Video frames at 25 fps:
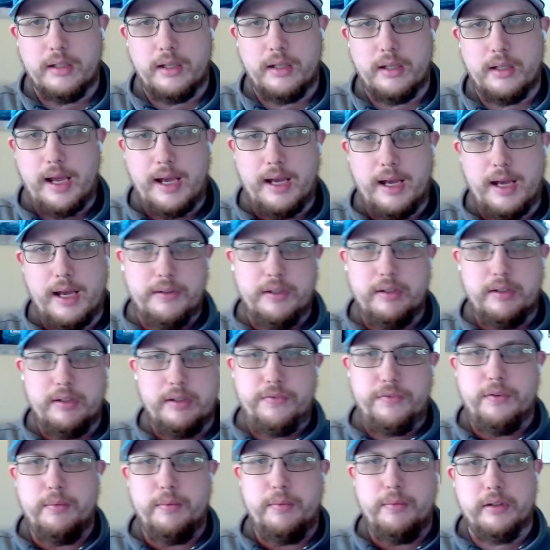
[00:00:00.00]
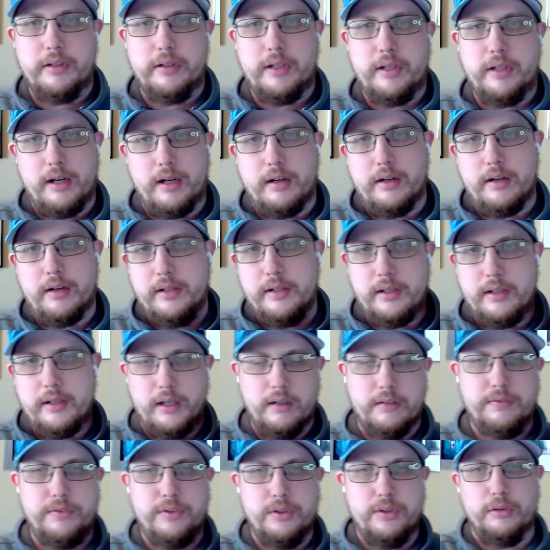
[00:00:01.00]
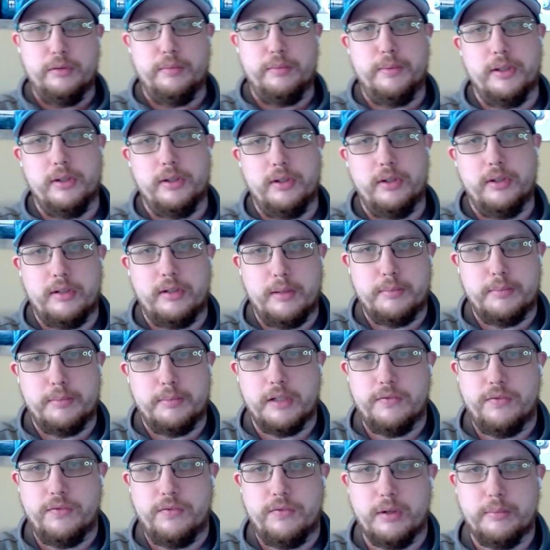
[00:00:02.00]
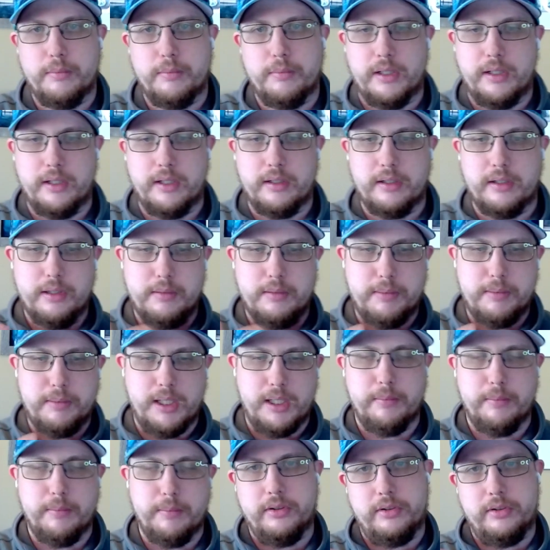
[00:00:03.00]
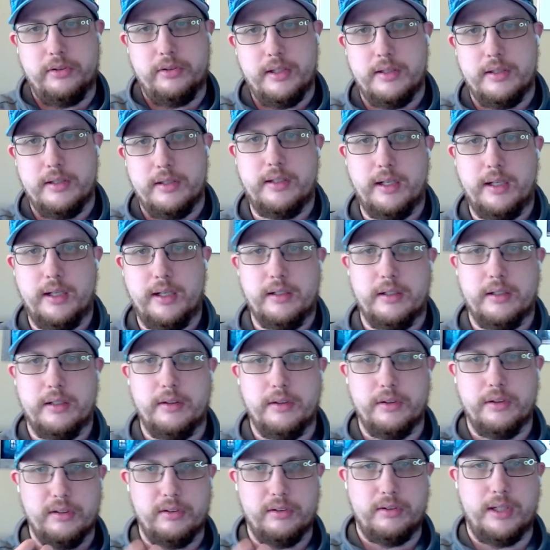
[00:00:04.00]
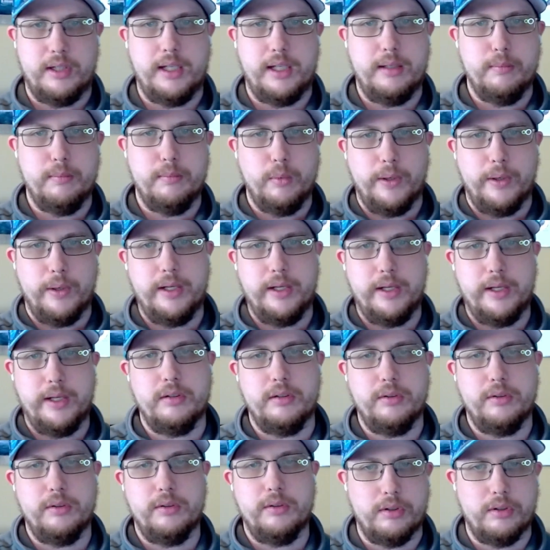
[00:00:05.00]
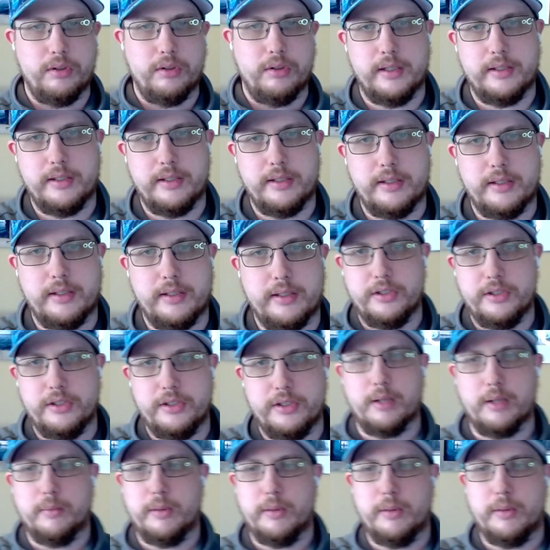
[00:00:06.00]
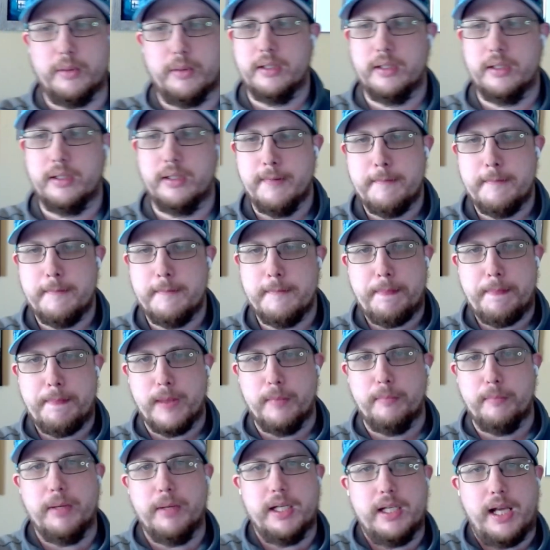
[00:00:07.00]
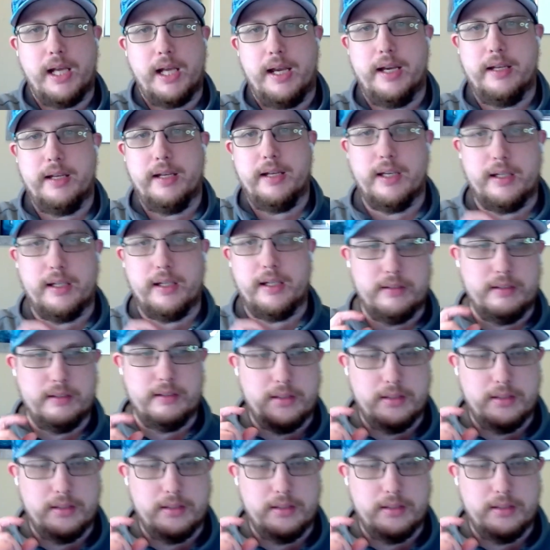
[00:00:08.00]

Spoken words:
having the familiarity of those business object forms and actually being able to see the data the same way that you saw it in Cherwell might add that